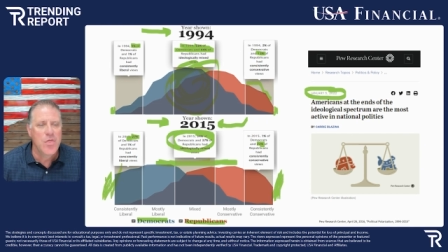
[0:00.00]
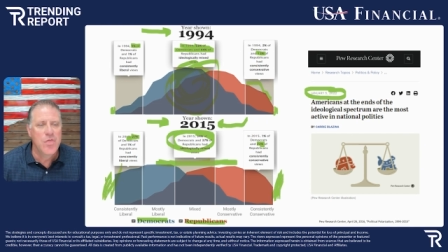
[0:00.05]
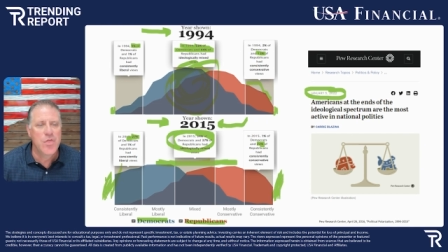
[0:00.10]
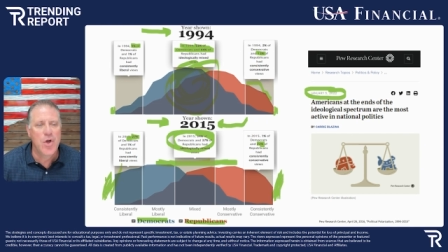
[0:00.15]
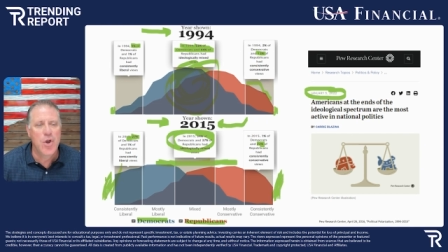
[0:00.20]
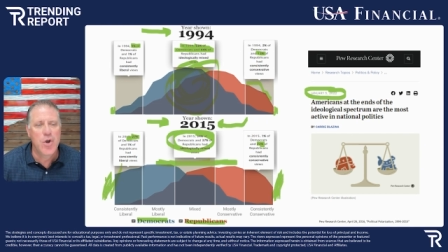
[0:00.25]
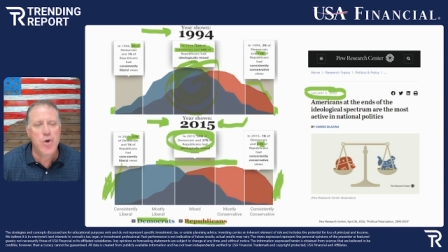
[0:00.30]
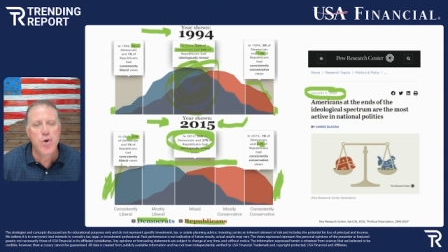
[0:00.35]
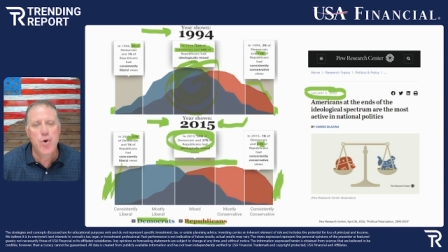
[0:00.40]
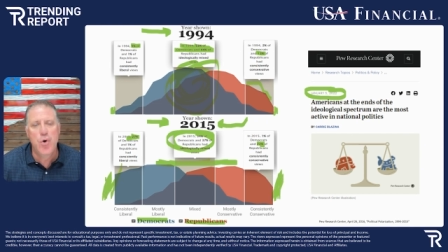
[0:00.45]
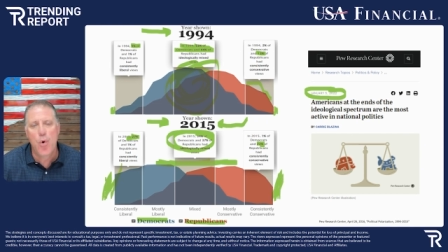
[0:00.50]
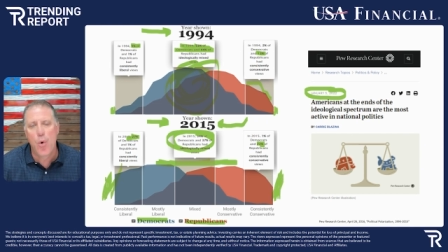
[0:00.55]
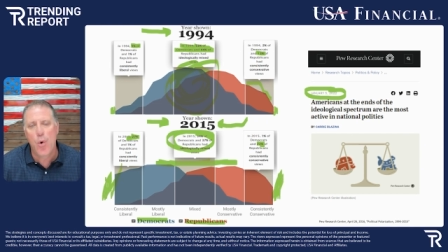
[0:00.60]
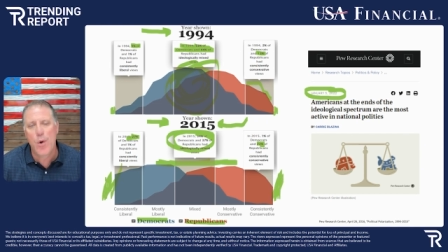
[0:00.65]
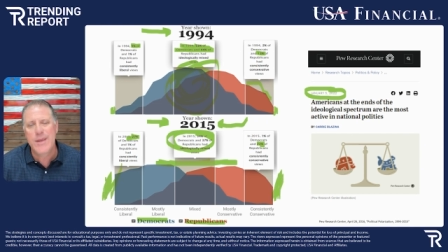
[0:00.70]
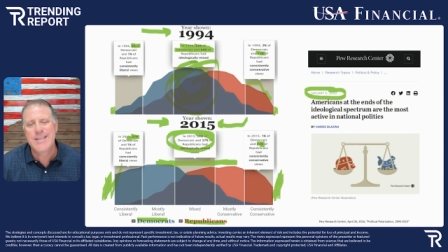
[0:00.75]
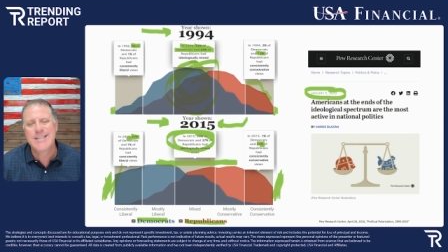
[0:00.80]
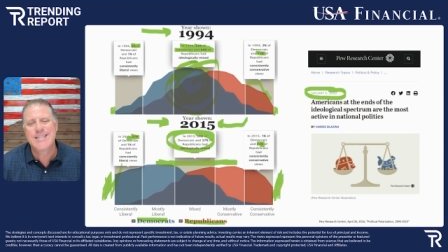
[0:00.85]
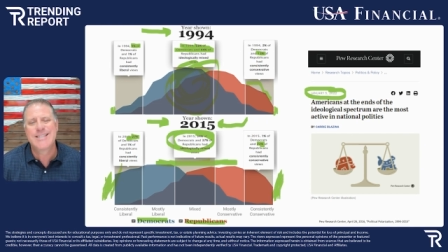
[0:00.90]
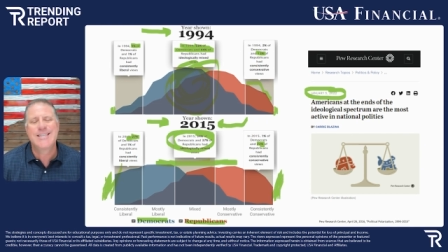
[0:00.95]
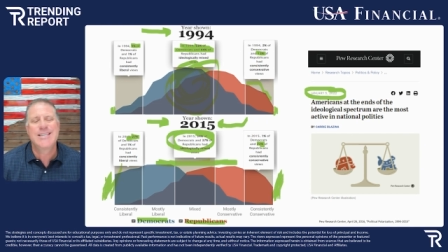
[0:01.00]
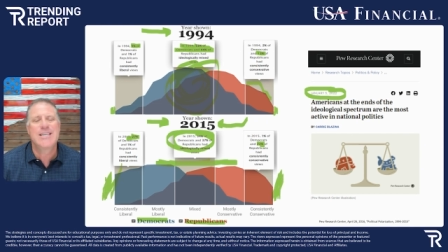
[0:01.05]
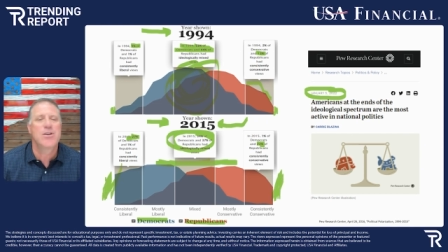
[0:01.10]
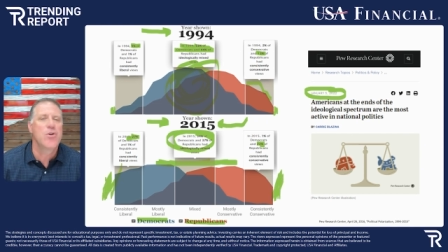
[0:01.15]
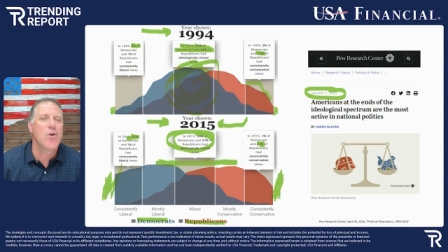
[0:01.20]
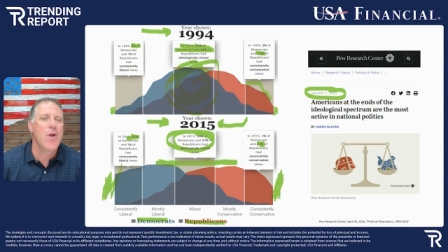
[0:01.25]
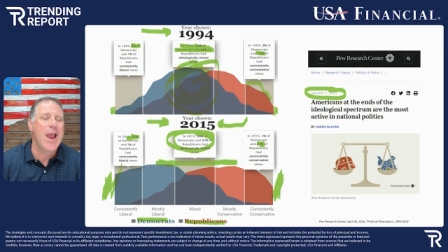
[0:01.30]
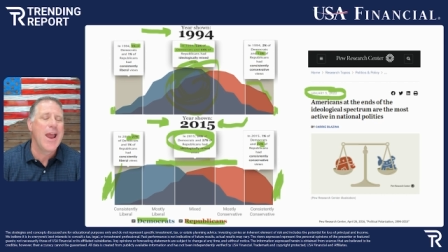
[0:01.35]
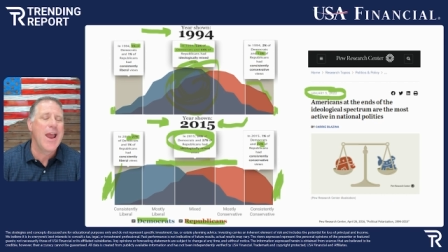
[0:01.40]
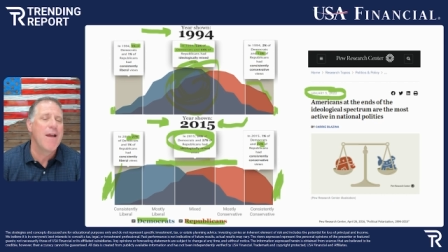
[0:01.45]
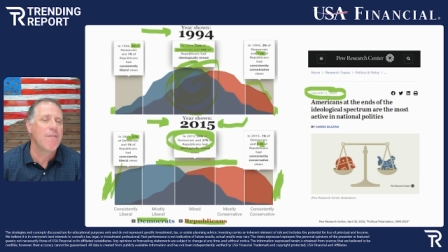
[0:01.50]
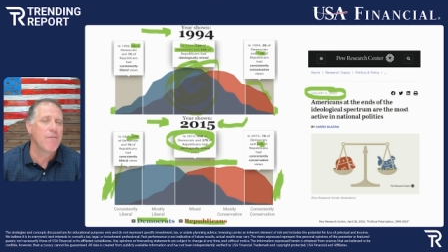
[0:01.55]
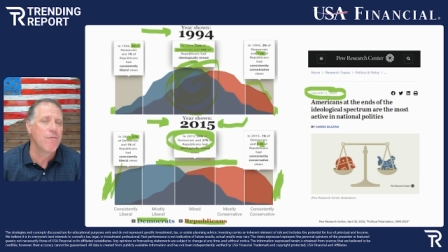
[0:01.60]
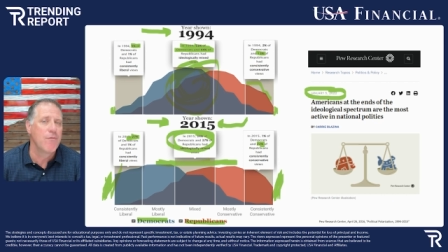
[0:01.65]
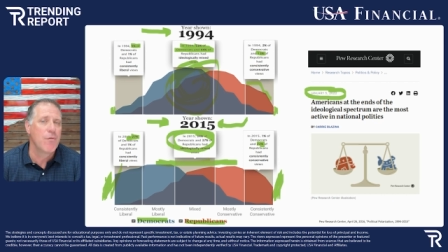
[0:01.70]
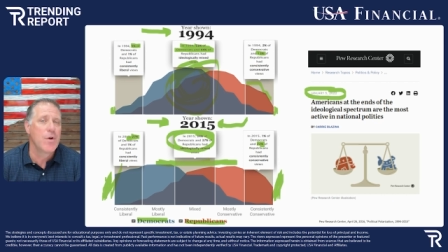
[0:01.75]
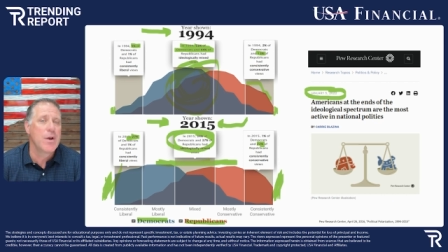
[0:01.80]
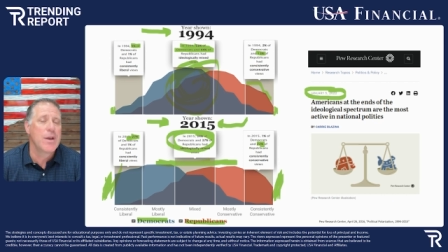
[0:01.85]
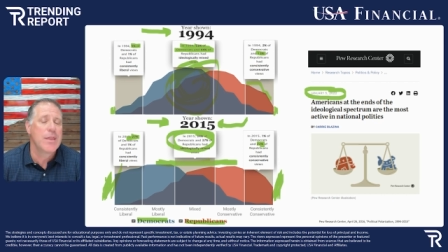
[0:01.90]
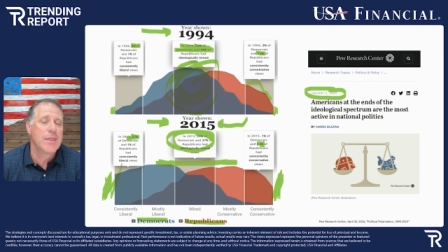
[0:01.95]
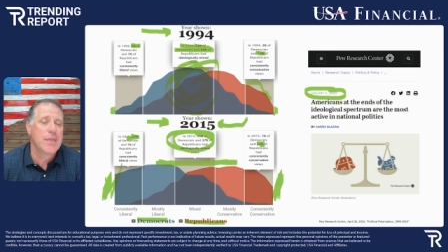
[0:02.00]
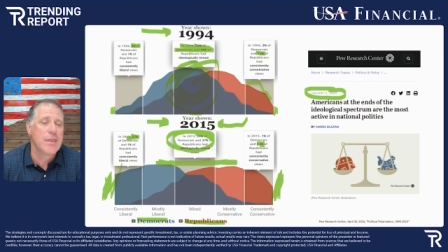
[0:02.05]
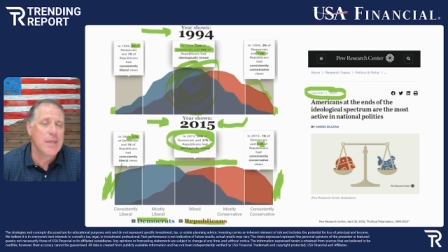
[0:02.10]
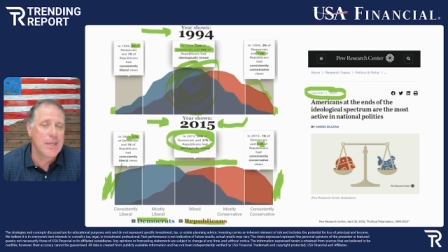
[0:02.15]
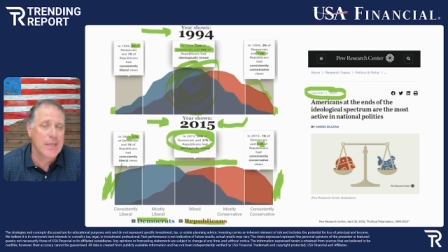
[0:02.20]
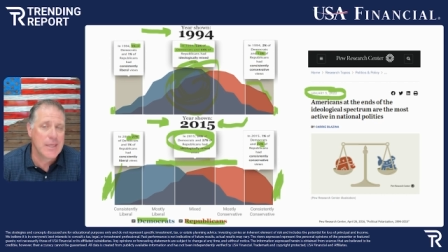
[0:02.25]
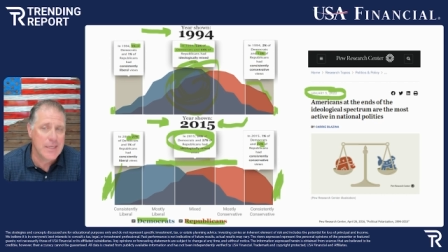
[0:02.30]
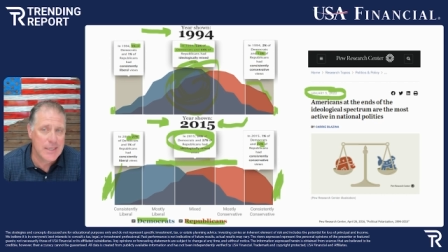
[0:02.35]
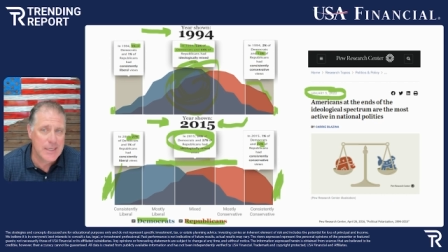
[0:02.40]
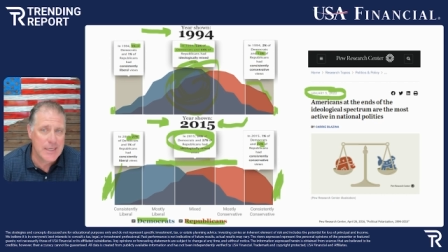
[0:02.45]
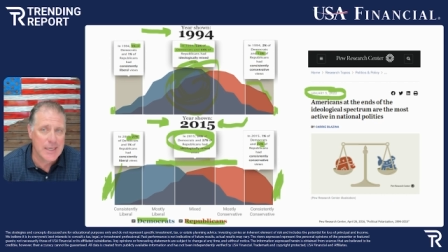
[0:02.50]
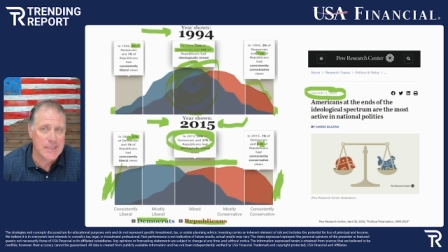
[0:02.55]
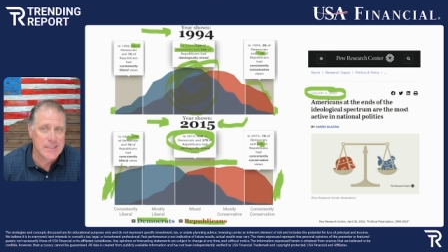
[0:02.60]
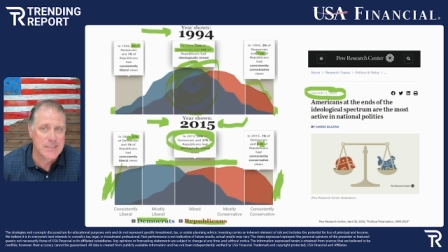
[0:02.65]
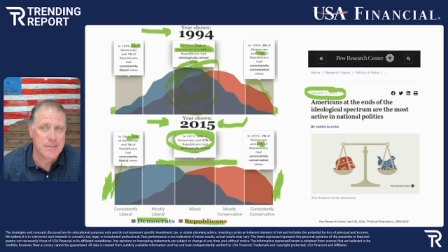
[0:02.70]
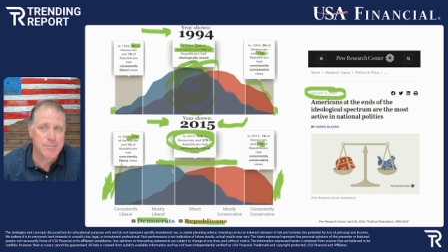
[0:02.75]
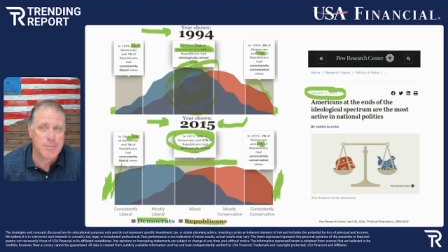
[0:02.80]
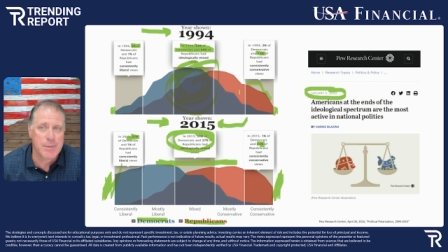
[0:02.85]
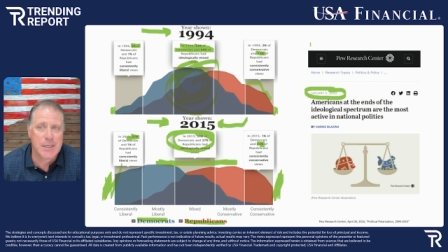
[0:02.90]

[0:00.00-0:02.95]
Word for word: the noisier everything gets,